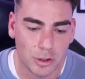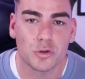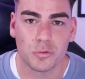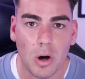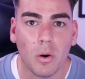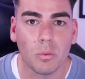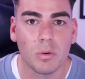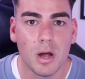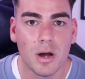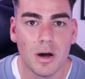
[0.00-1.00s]

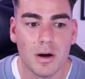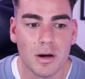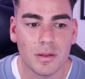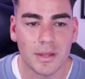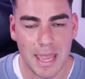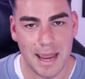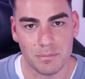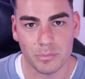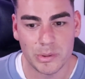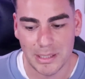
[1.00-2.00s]
control the
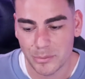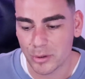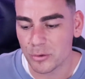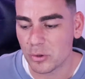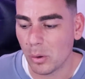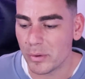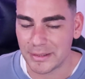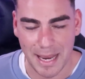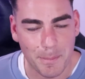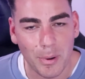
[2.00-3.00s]
game. We seemed to control the
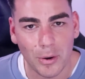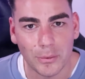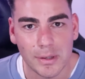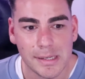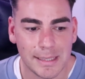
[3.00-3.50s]
tempo.